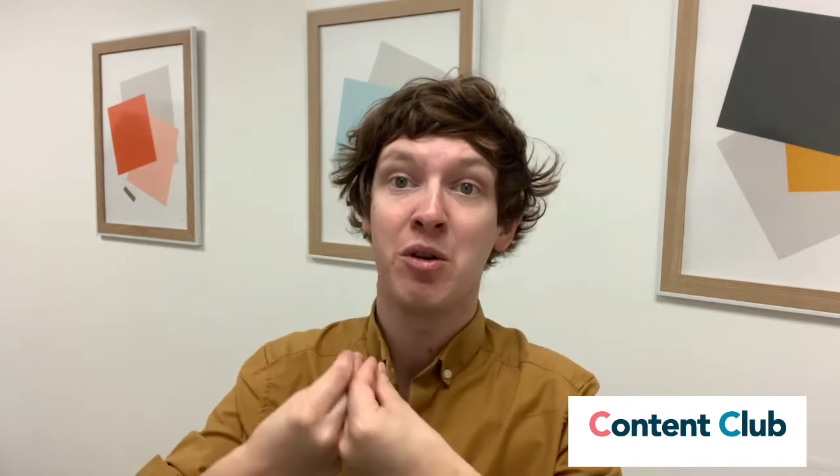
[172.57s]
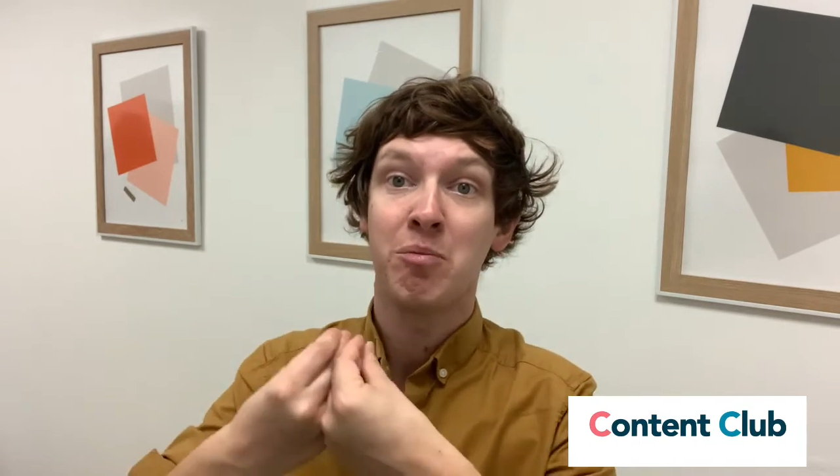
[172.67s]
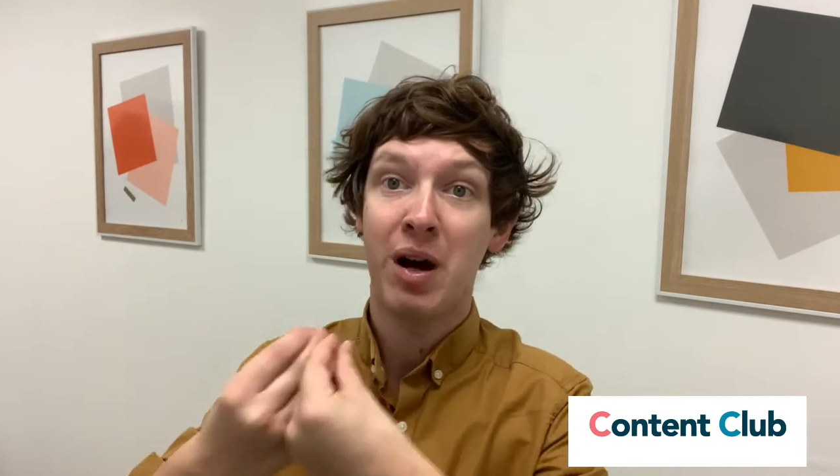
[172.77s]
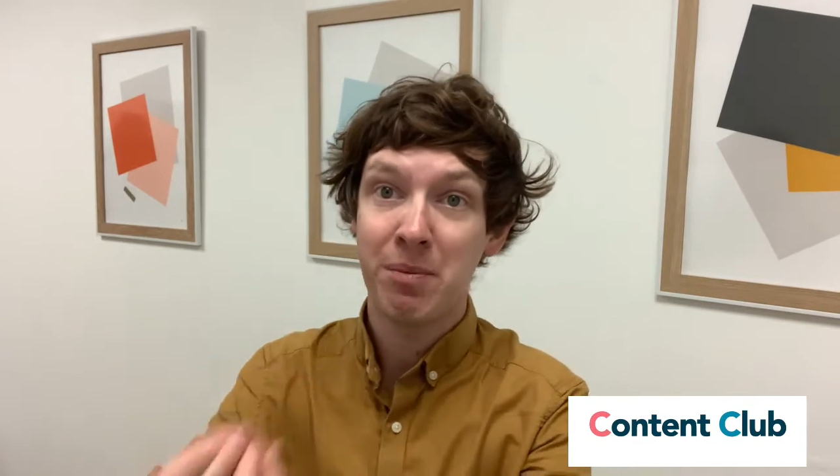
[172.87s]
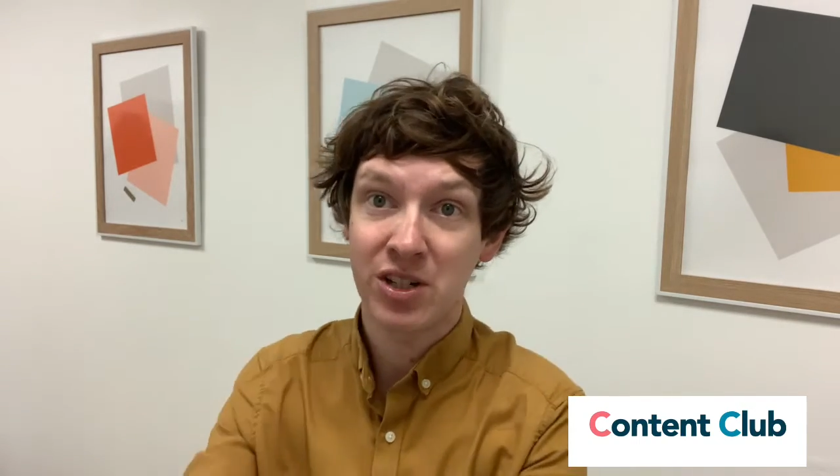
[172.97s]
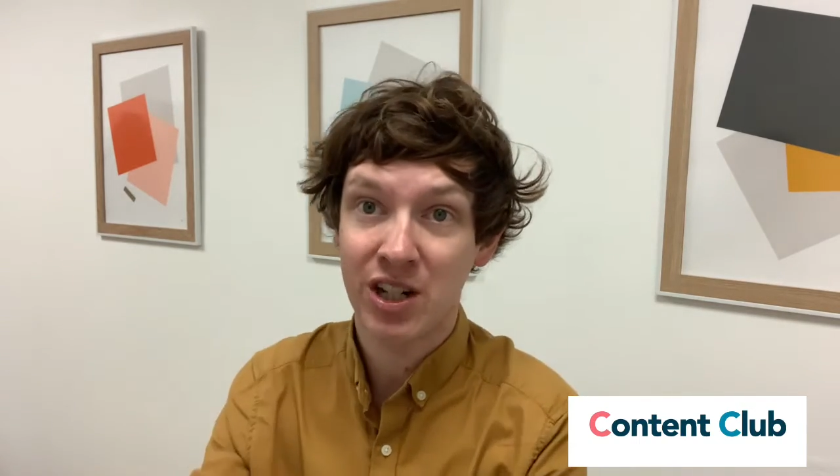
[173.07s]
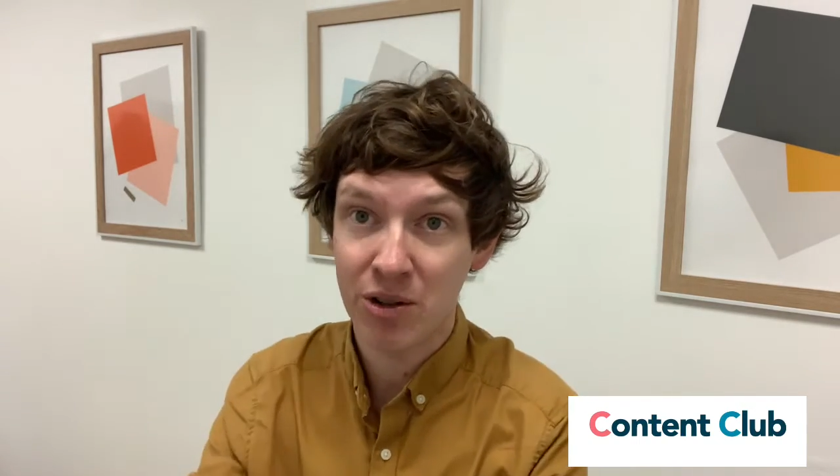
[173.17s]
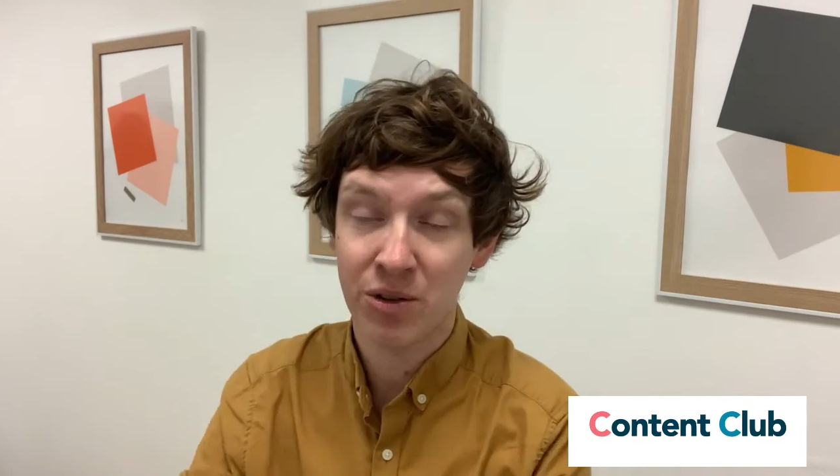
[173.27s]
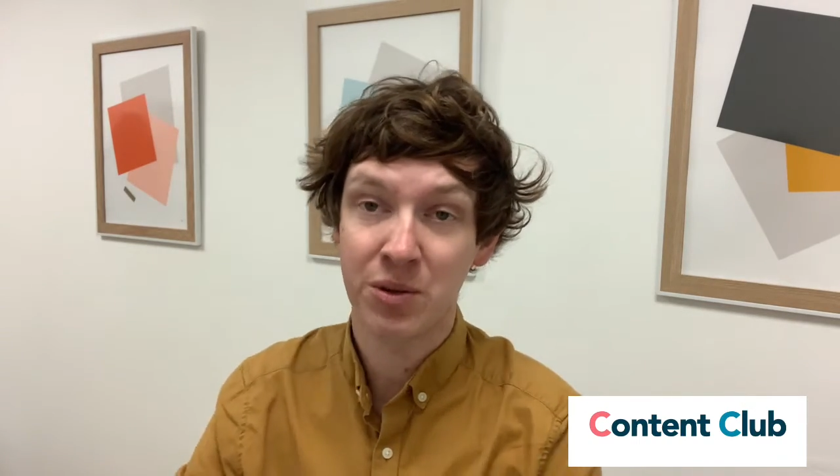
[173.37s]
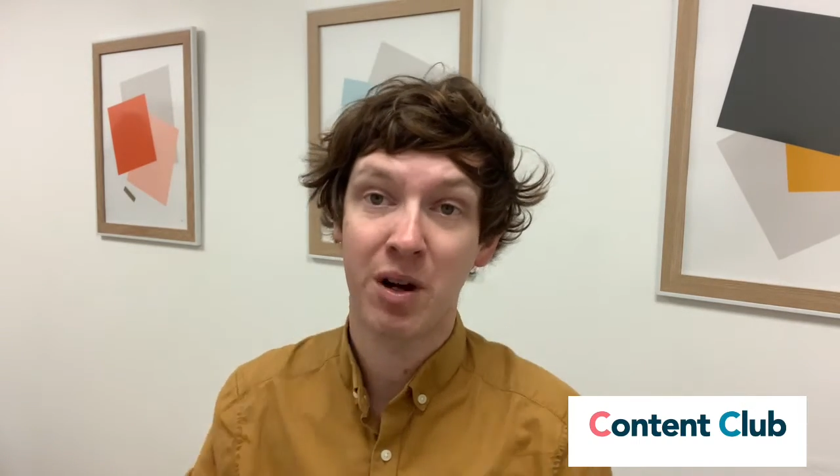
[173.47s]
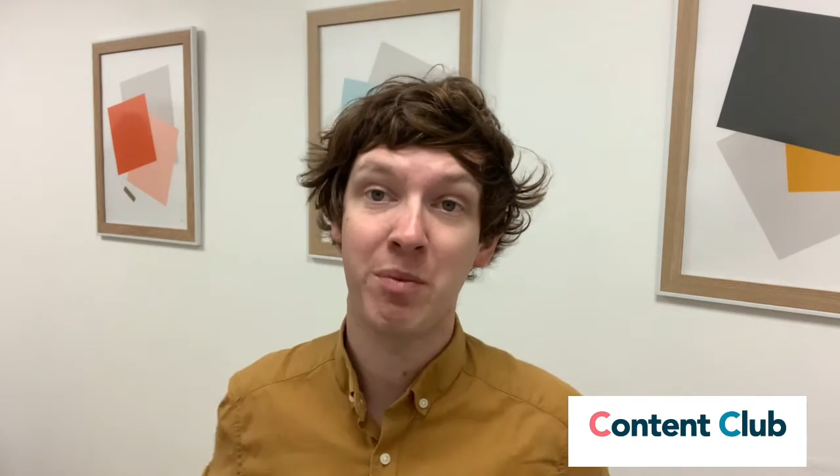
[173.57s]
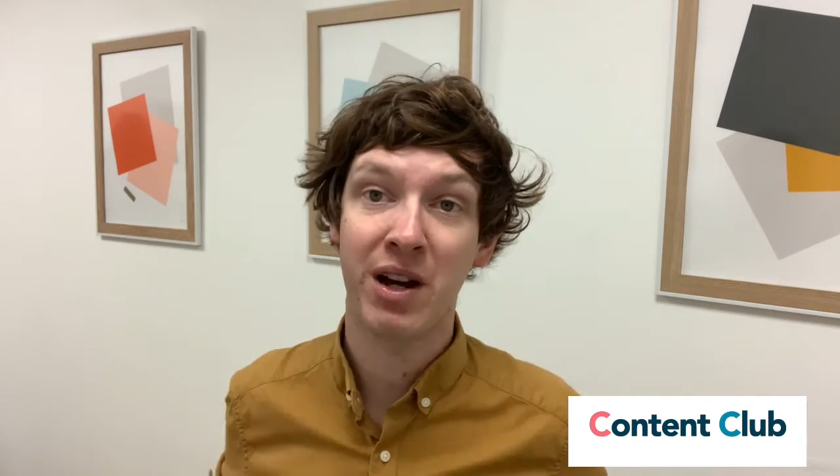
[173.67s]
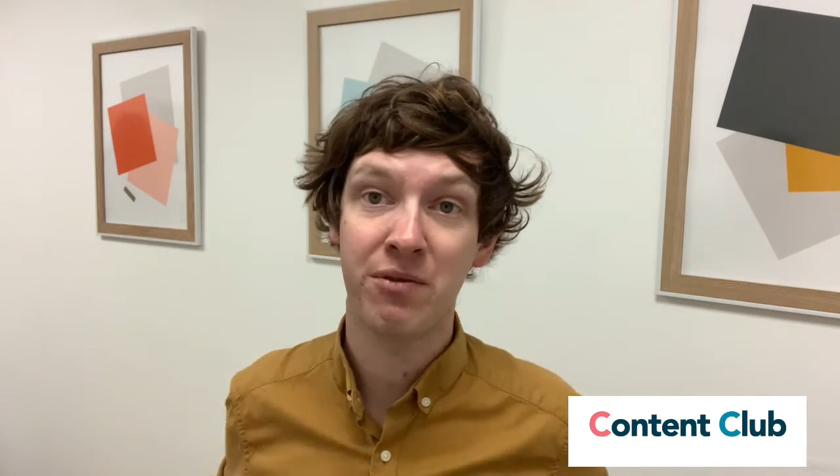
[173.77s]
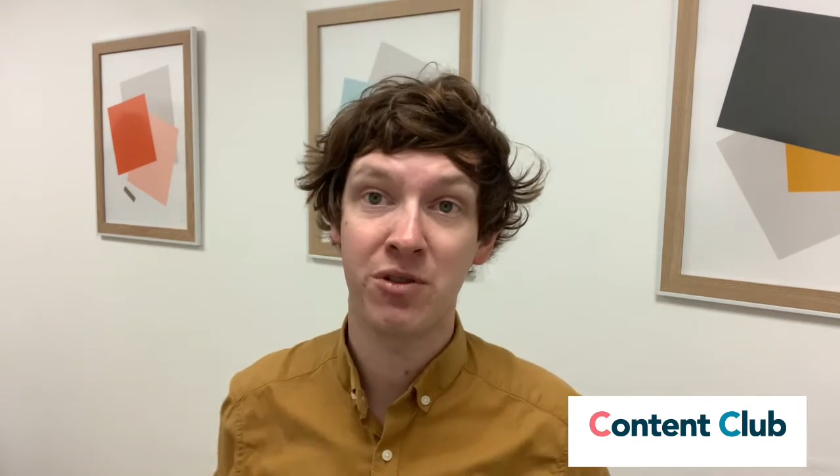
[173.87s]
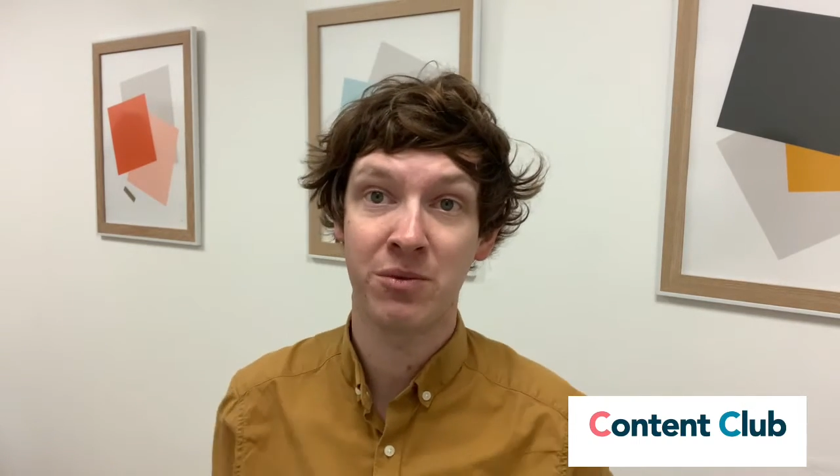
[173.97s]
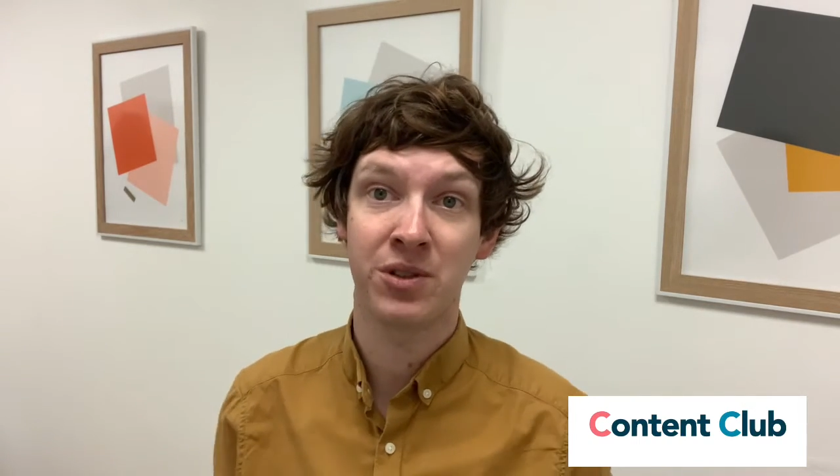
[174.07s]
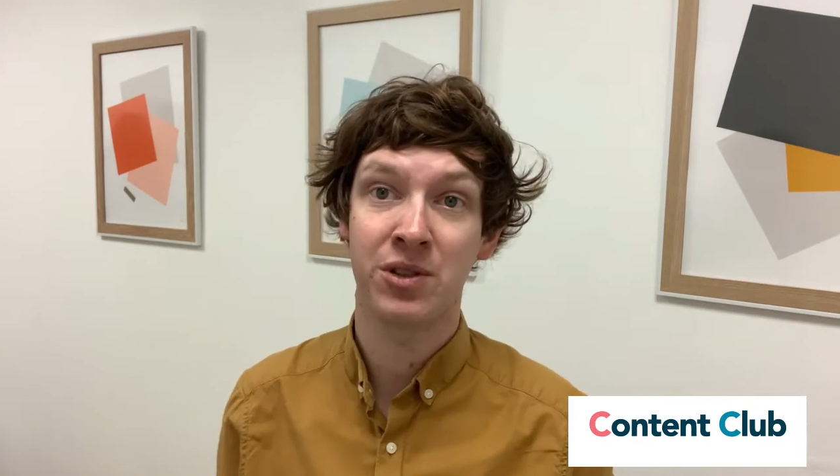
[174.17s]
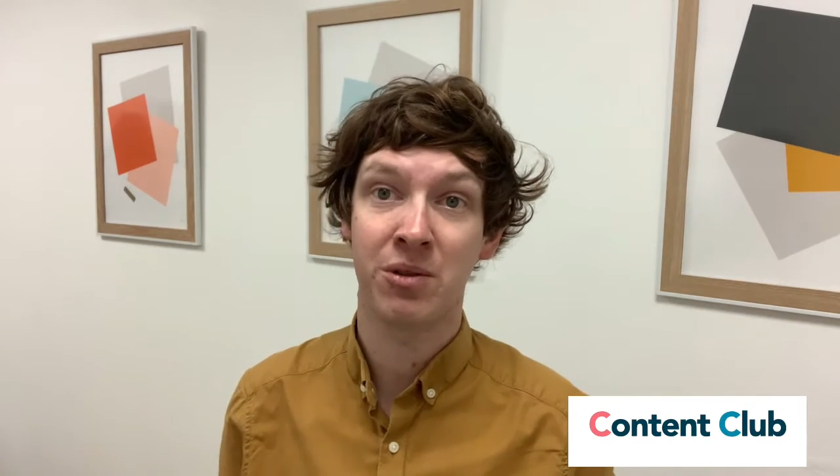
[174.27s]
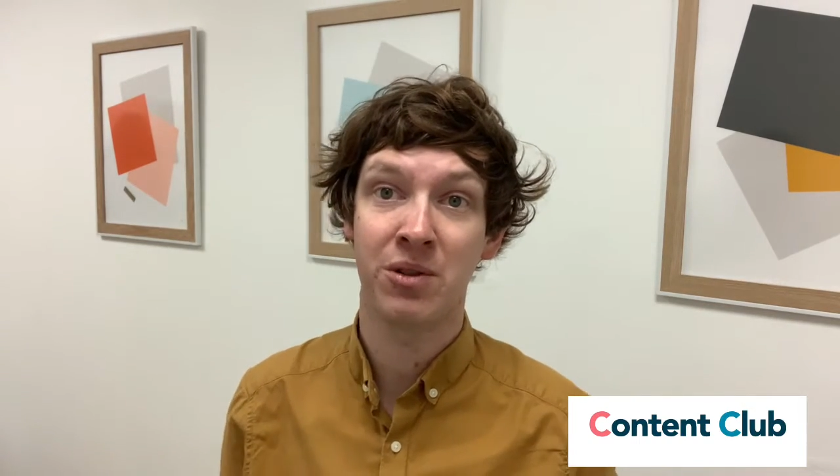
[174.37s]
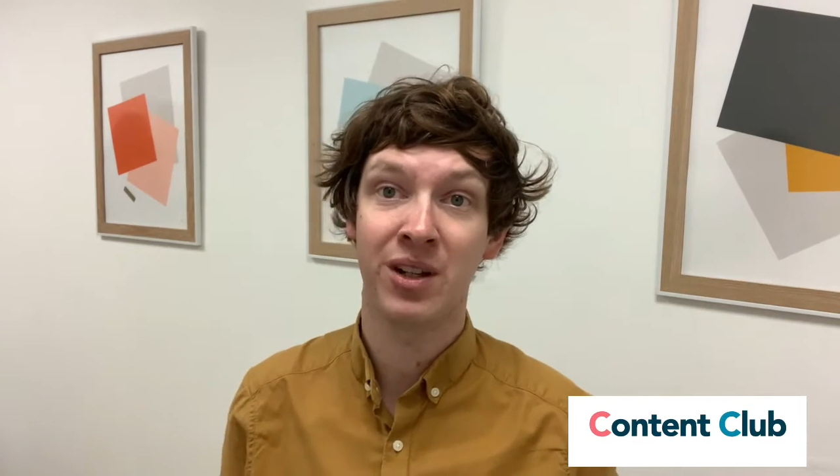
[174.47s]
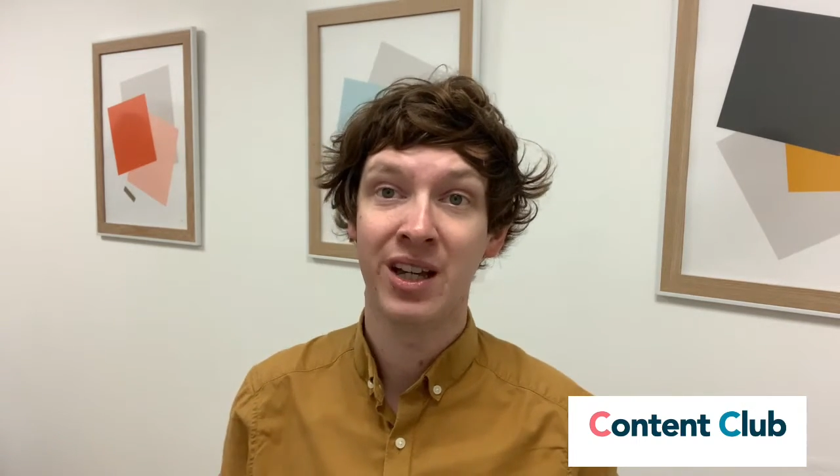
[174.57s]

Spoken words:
publishing it onto our platforms and so on,